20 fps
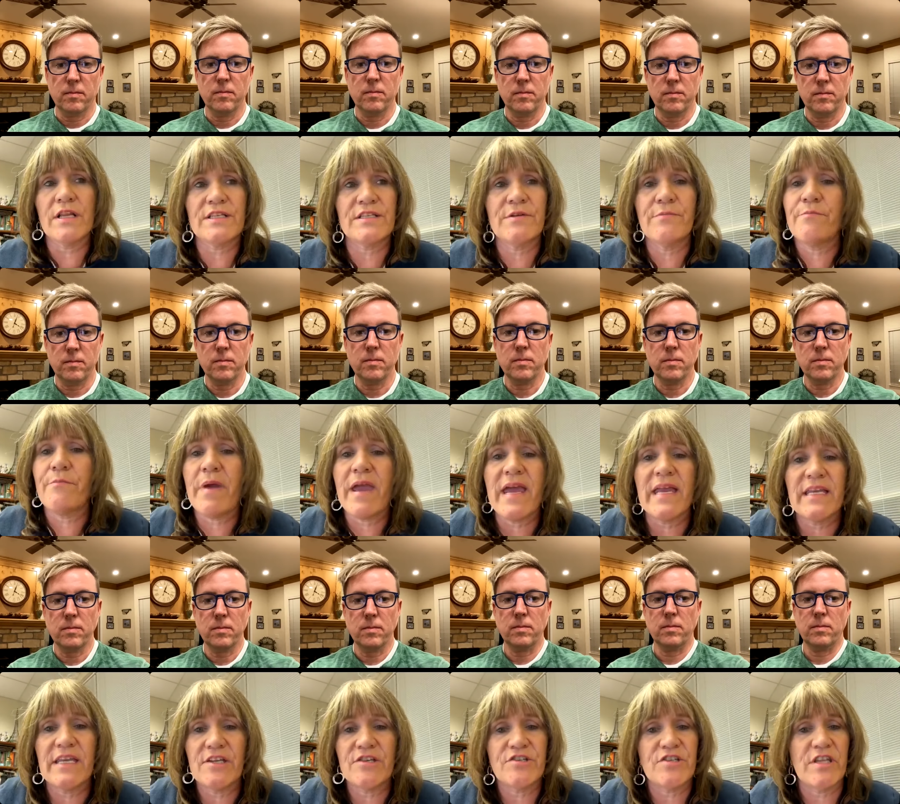
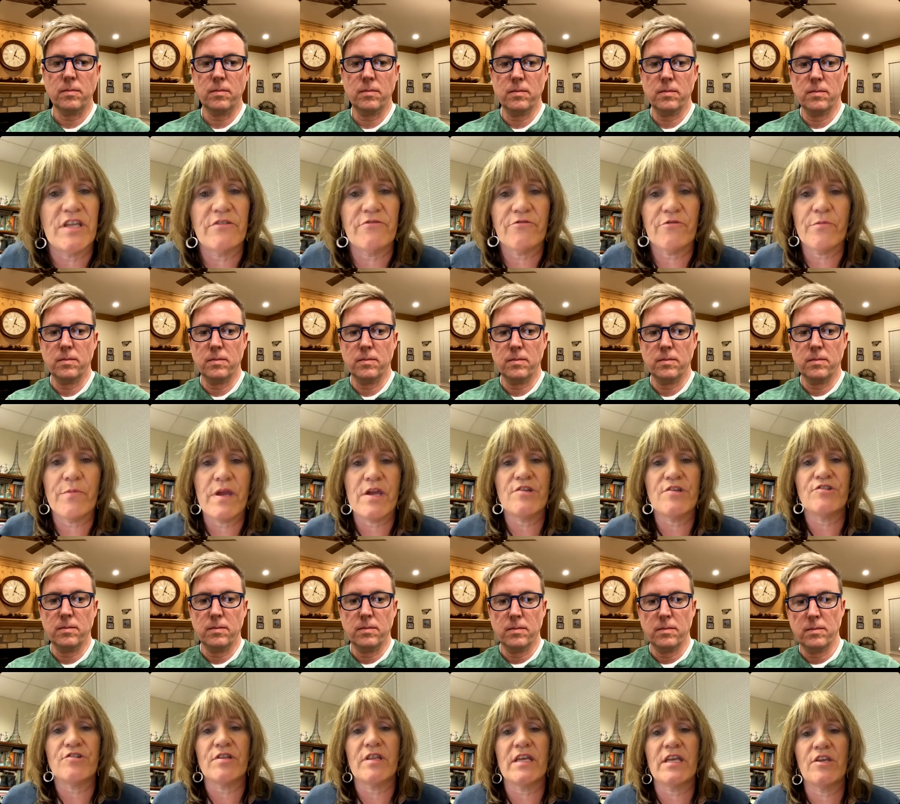Speaker 1: manage the information
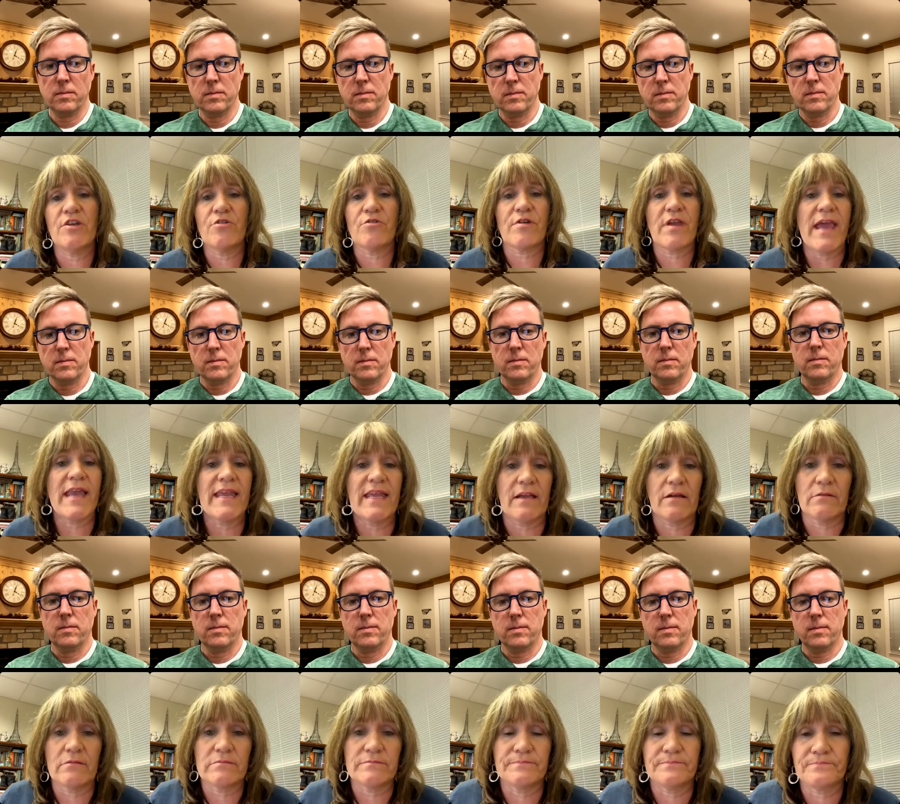that you're getting.
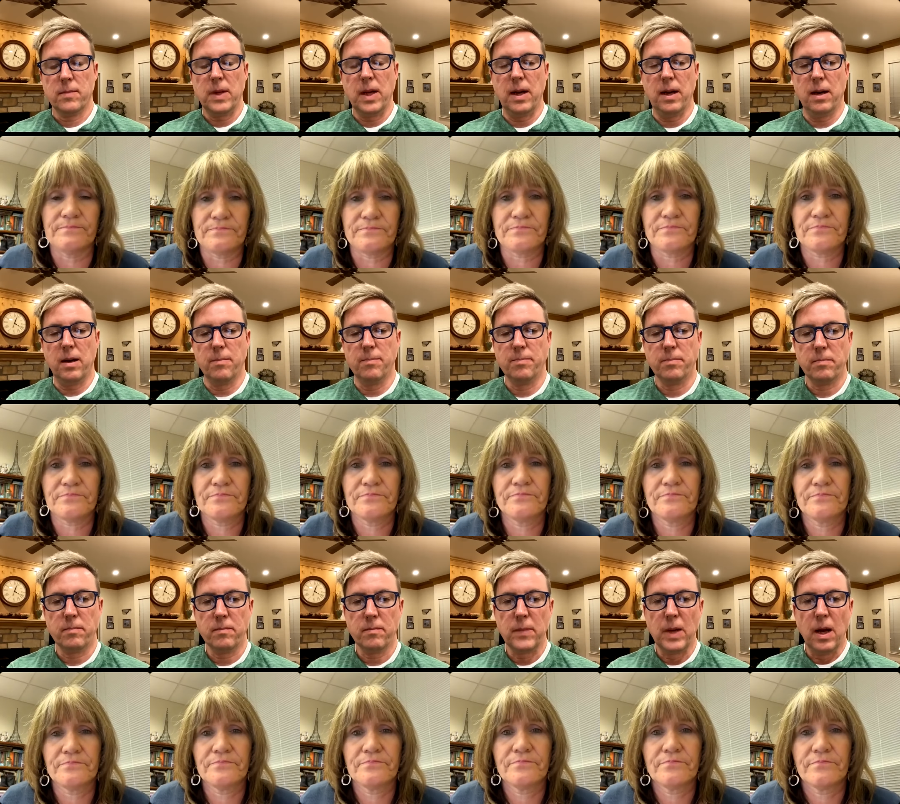
Speaker 2: Yeah.
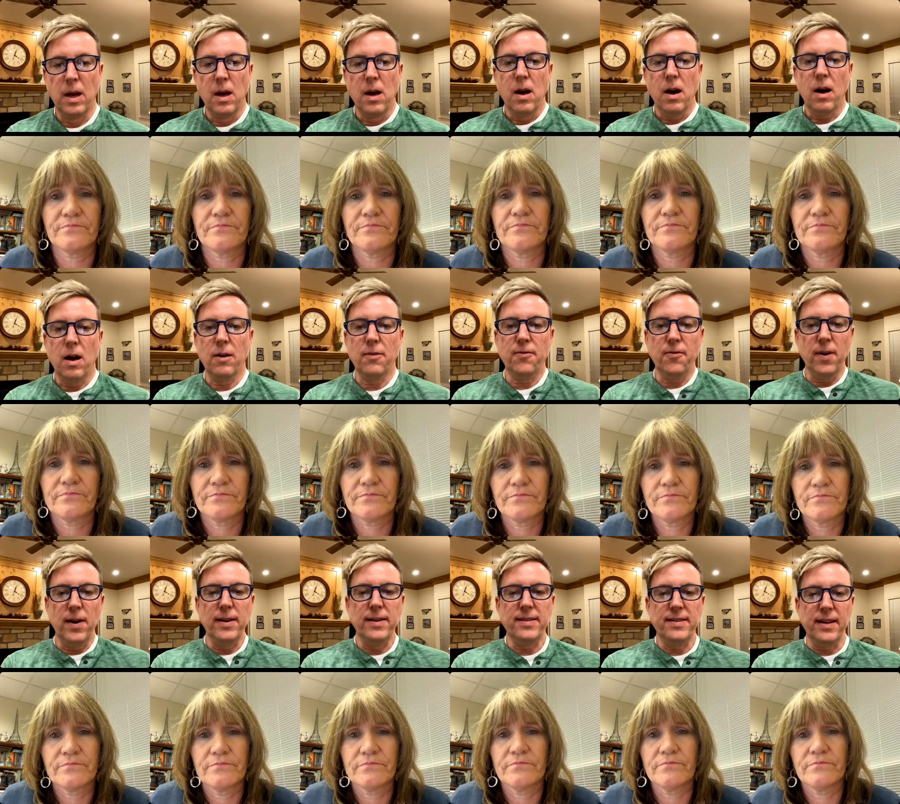Our
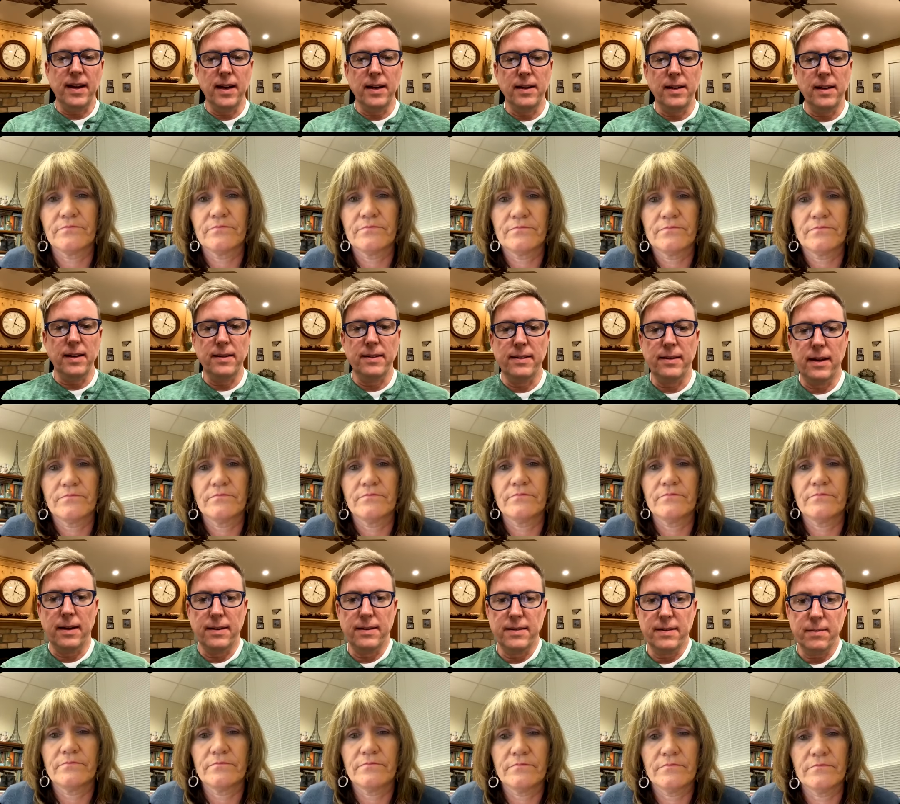friend Sandy
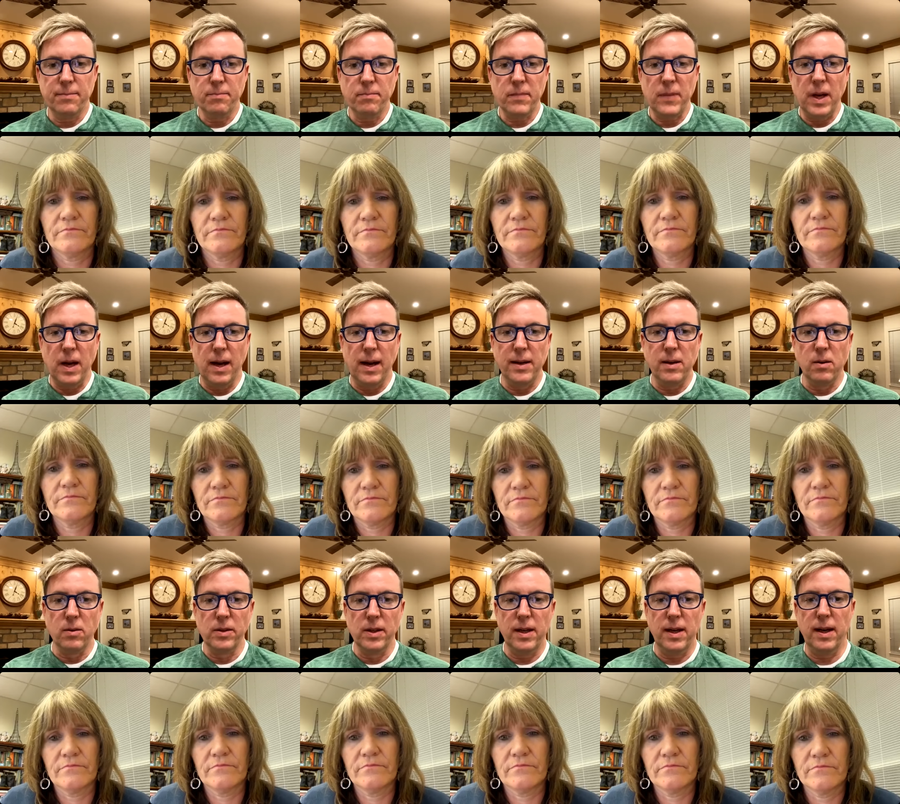says, I
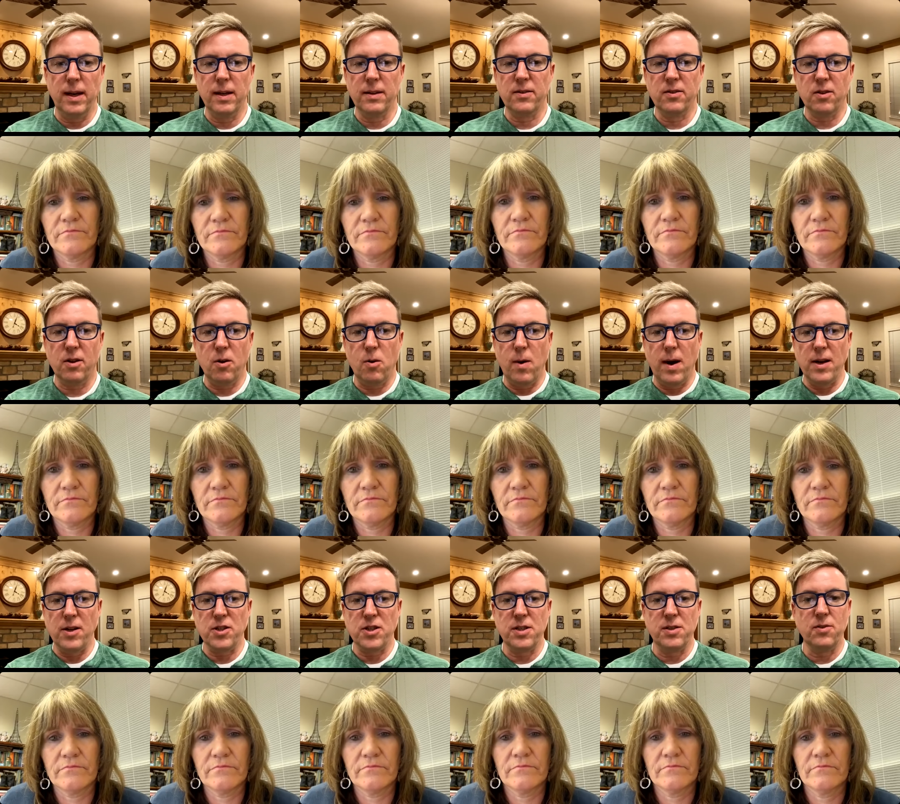only answer
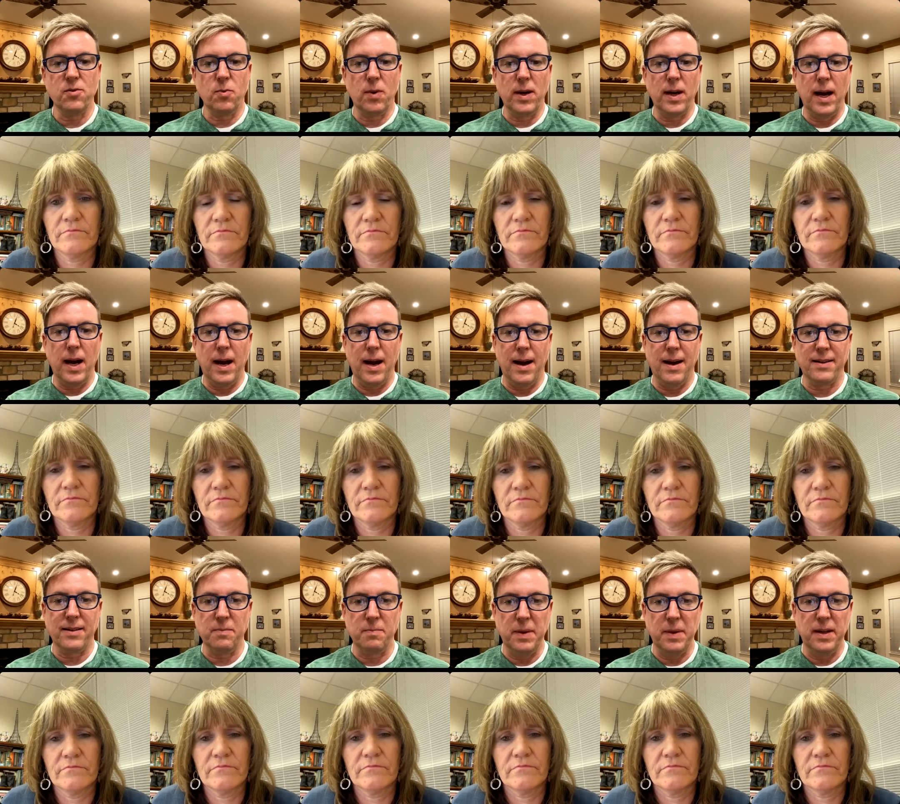questions when
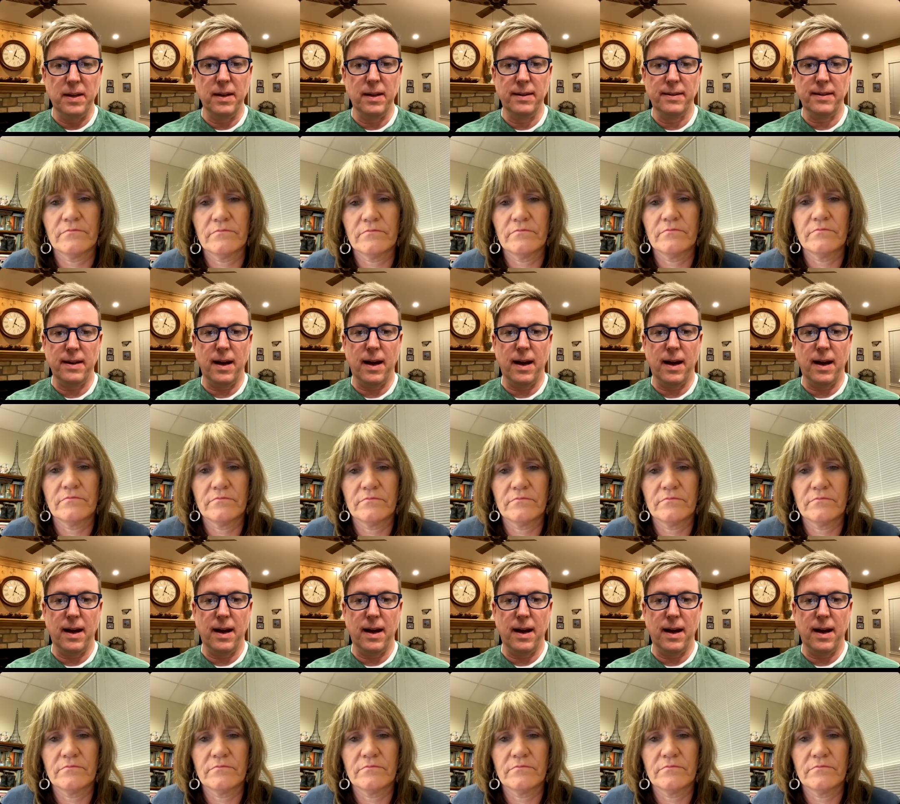asked because I